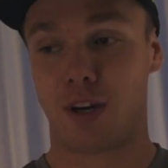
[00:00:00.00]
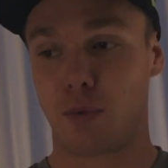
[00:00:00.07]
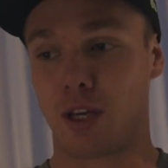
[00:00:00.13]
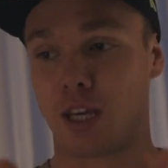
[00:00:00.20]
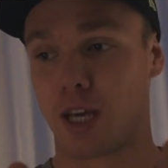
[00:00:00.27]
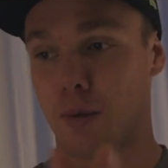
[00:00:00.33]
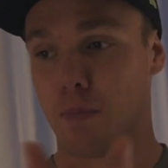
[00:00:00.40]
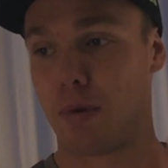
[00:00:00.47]
fun
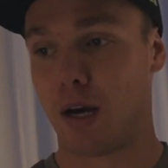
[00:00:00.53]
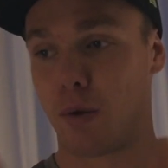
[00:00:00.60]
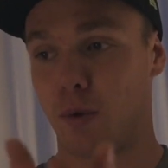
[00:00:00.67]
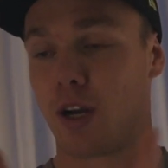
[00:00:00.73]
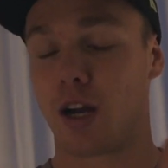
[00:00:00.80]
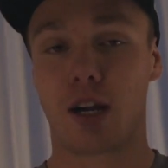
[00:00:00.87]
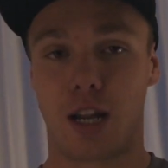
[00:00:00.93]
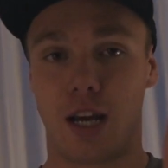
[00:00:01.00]
weekend. But
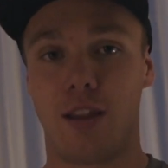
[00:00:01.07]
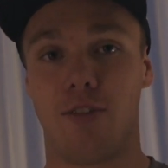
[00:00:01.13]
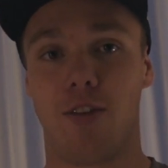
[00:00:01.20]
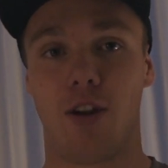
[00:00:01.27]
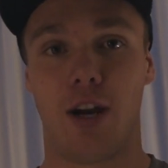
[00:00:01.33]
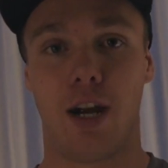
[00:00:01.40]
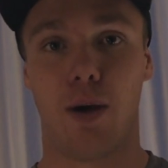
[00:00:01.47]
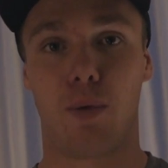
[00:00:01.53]
we're not gonna end the
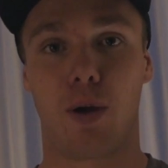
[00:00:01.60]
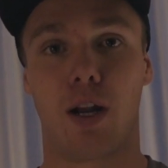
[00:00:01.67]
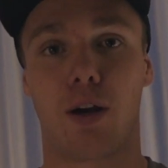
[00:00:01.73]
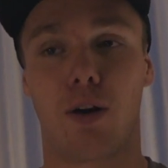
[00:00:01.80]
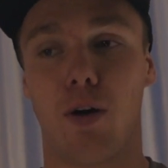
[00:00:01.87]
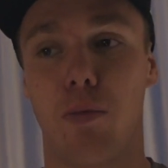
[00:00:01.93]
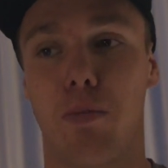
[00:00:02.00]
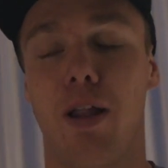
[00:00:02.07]
video here. We're gonna
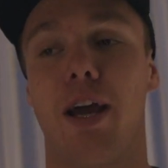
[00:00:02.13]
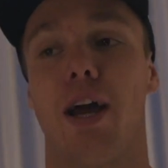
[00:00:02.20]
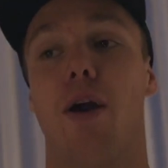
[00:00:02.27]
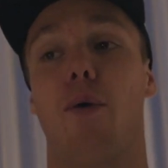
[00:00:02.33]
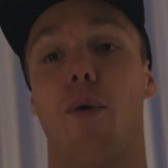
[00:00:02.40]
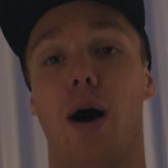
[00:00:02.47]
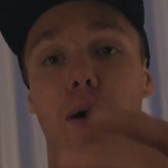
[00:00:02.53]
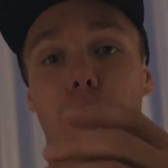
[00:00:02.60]
go and play
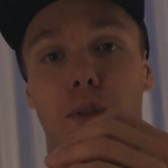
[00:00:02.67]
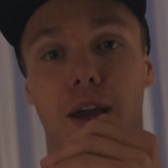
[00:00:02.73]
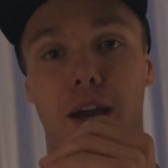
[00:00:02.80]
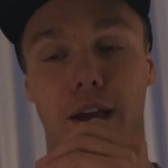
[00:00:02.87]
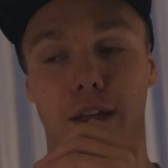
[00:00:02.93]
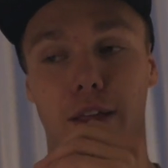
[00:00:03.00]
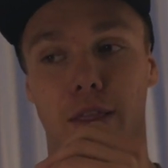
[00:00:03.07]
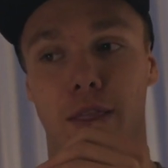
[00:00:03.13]
a round
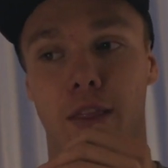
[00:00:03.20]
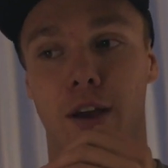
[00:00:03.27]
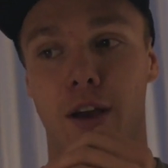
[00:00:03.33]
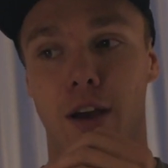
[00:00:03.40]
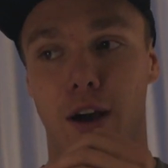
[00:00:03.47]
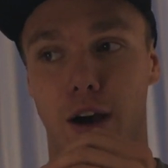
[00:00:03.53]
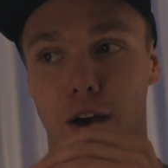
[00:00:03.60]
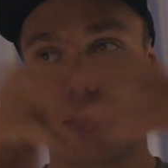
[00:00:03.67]
in
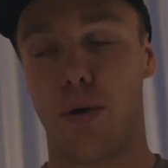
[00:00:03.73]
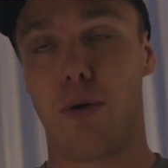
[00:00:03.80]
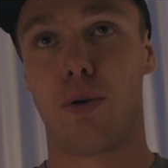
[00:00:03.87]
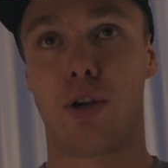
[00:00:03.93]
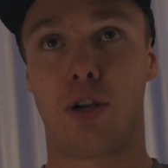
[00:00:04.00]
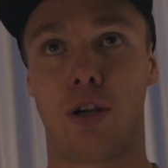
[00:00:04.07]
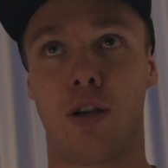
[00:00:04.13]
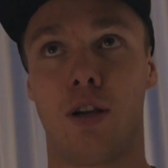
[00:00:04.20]
a
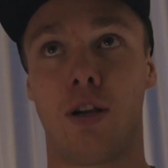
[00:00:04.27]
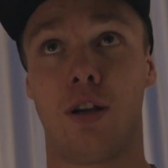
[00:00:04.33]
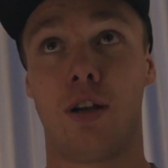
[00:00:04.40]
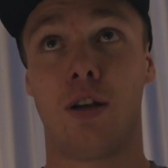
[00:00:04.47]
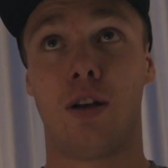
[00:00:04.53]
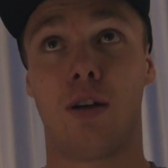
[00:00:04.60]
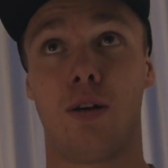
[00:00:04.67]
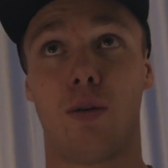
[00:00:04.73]
huge,
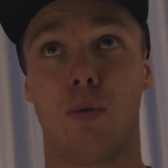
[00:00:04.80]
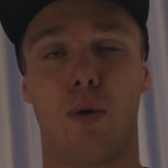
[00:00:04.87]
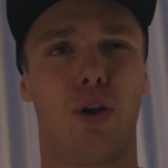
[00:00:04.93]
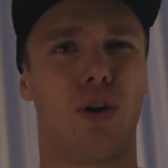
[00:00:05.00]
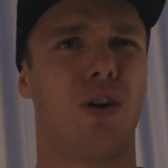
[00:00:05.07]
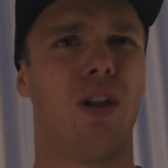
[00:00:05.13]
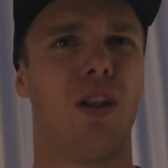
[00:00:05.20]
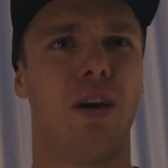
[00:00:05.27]
what do
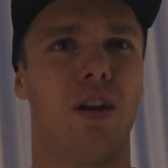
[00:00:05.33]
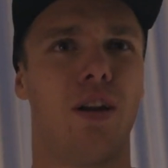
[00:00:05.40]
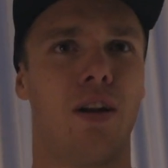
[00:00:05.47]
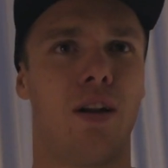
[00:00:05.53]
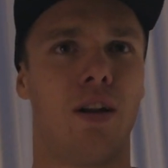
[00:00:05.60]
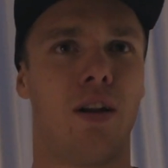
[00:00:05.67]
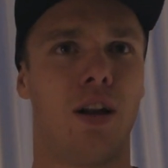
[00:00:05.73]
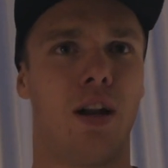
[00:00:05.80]
you call it?
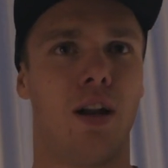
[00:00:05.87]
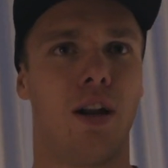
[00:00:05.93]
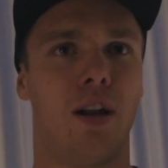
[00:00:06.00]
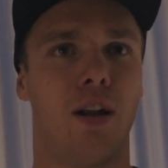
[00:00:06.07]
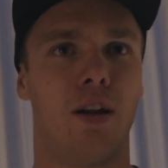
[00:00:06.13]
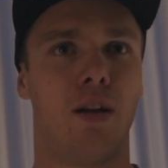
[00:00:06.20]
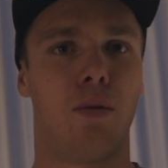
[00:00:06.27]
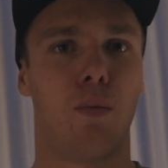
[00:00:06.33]

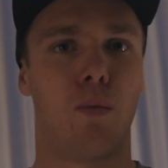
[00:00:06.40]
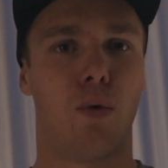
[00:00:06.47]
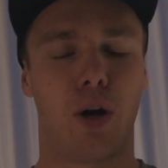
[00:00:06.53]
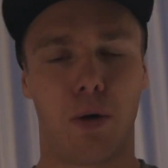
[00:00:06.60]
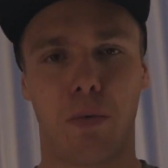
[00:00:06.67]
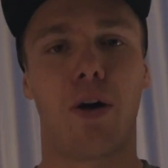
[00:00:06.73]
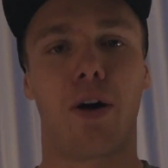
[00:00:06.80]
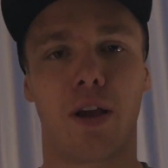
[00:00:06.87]
Water park?
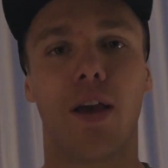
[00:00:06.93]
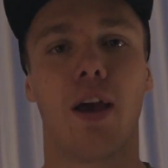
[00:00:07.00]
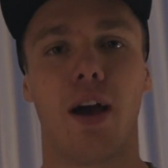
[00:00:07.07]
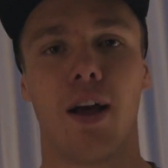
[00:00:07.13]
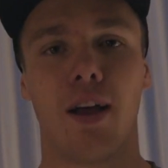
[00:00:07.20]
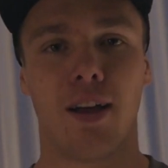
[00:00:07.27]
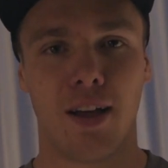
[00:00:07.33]
Water park, yeah.